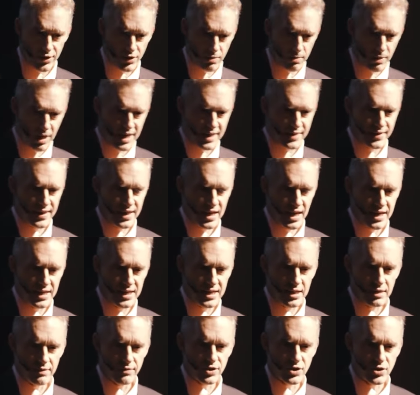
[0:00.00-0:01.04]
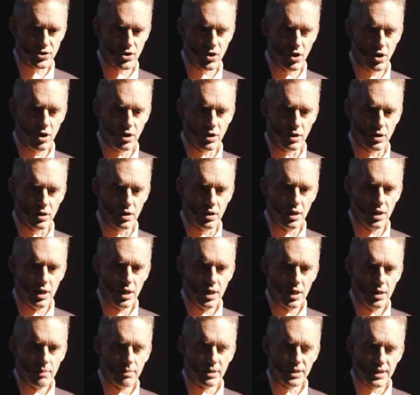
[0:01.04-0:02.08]
undermined the idea of scholar.
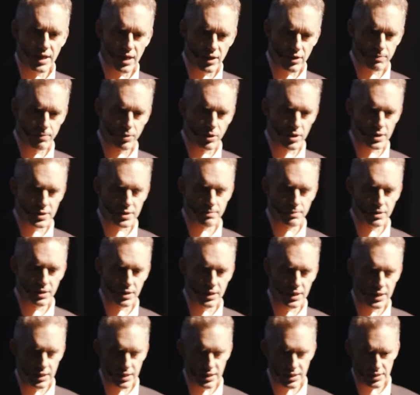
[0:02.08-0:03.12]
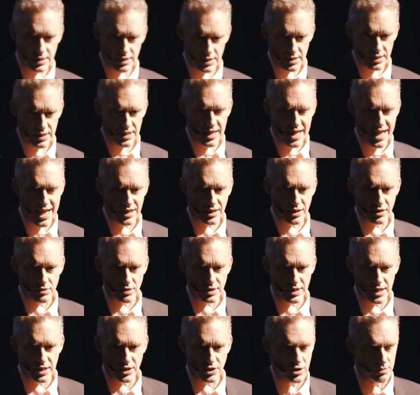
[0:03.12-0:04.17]
But the other possibility, and this isn't an
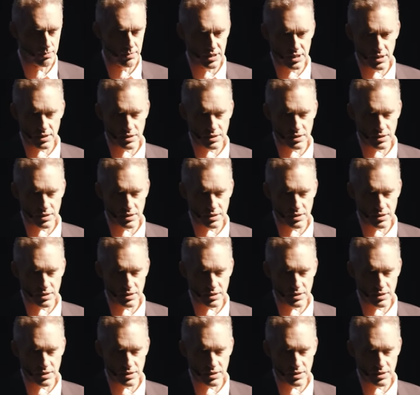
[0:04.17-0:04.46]
accusation